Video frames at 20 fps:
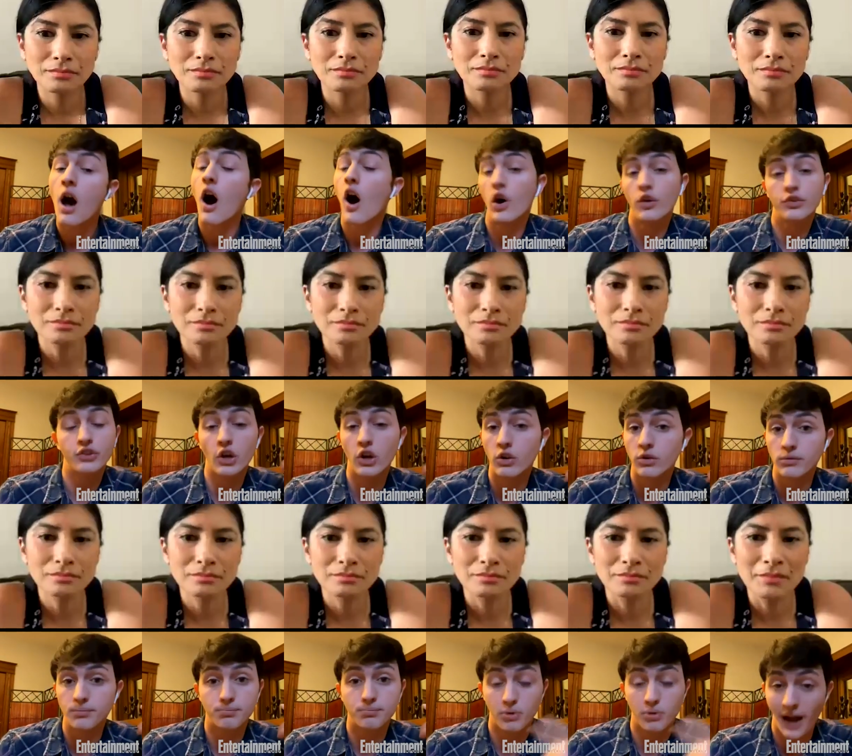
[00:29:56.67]

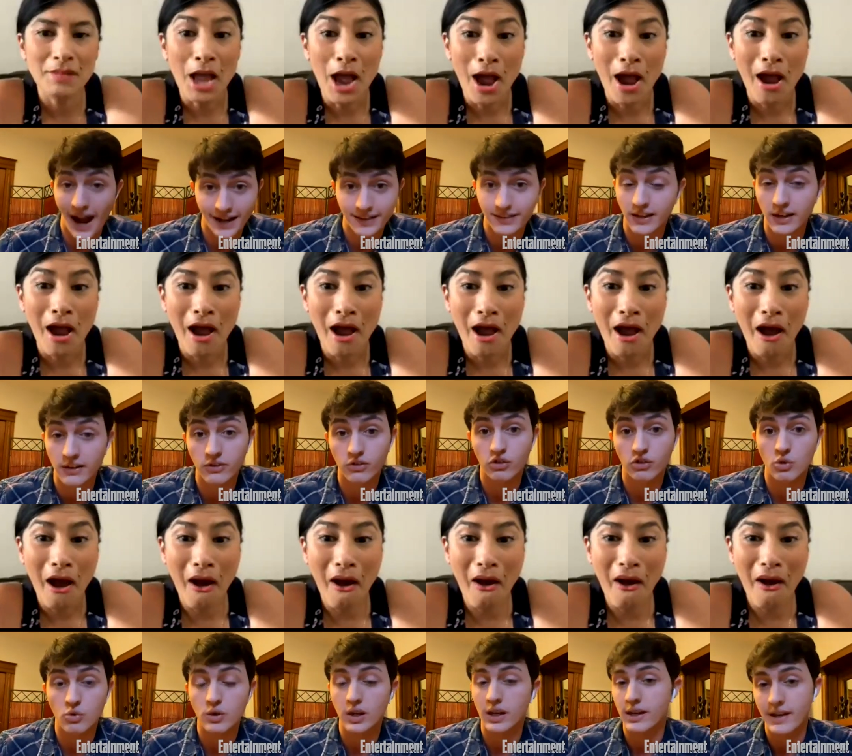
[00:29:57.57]
Speaker 1: Also, practice.
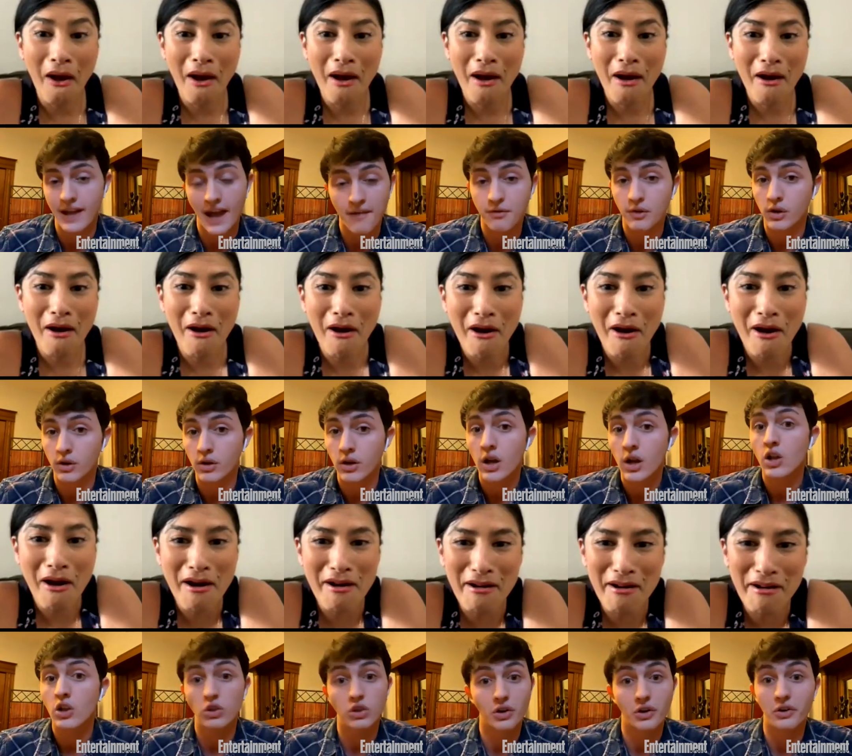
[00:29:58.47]
You can never
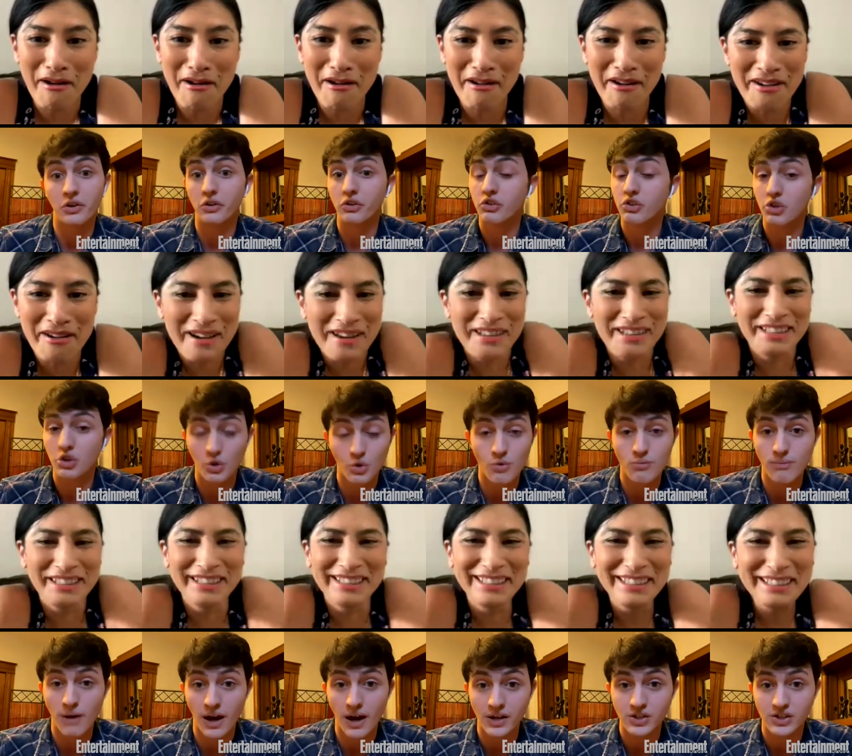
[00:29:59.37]
learn too
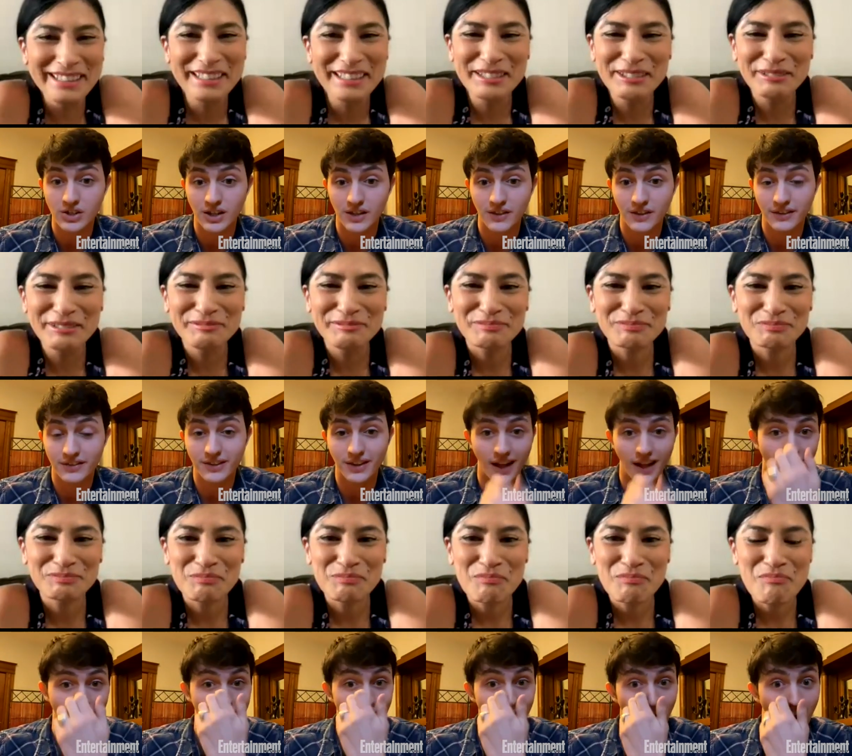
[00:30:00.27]
much in this
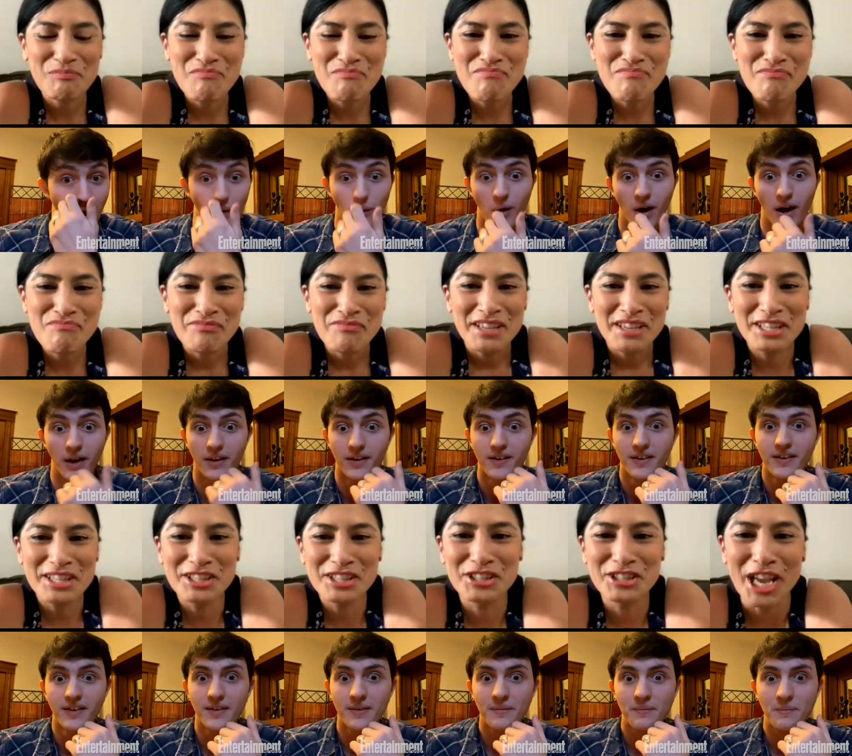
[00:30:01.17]
class. Oh, what?
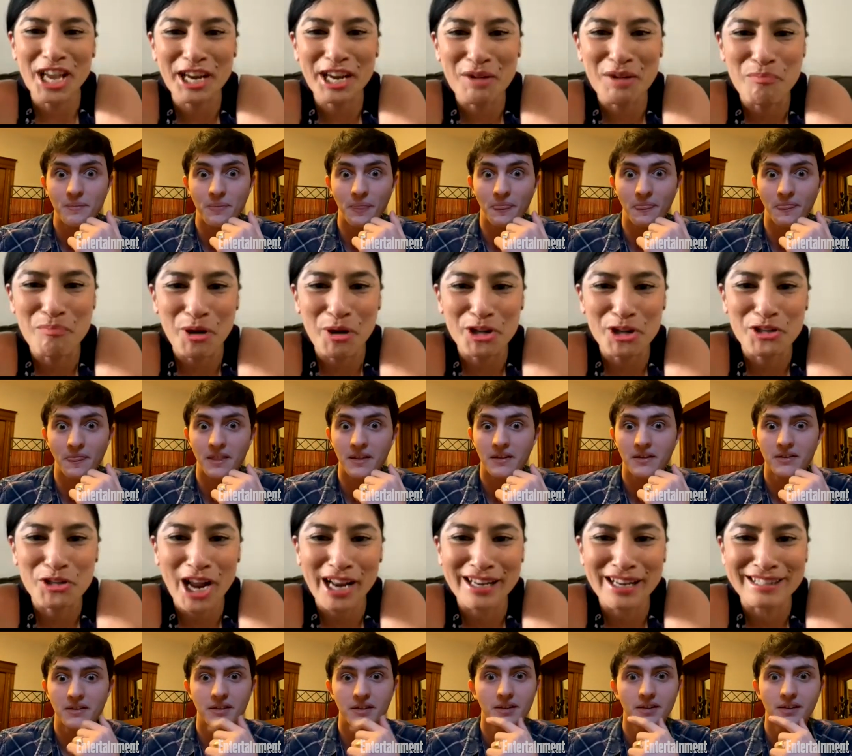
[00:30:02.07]
Speaker 2: Jacob
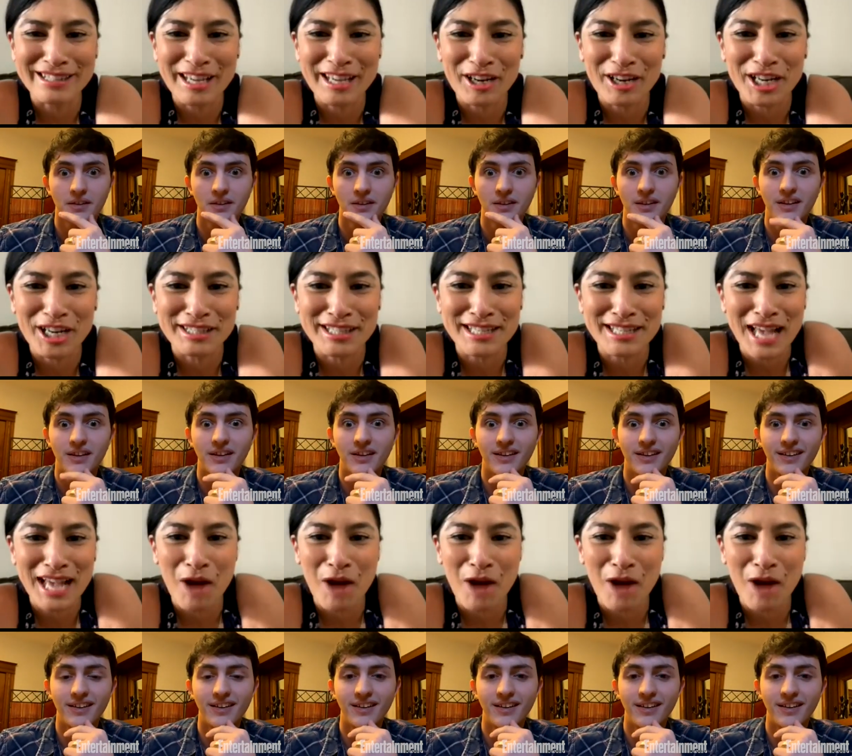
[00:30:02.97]
Bertrand is here. He says,